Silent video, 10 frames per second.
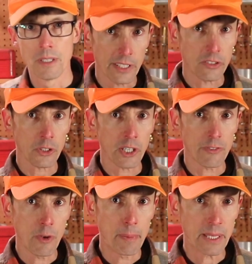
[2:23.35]
Let's look at
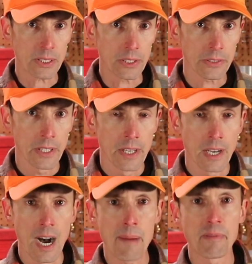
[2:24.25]
a few pictures,
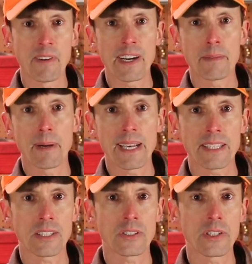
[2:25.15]
all provided by
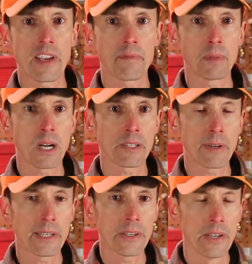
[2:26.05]
SHTF blog
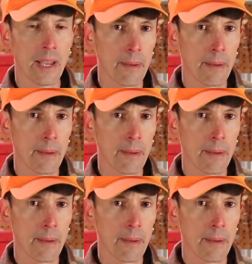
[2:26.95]
writer,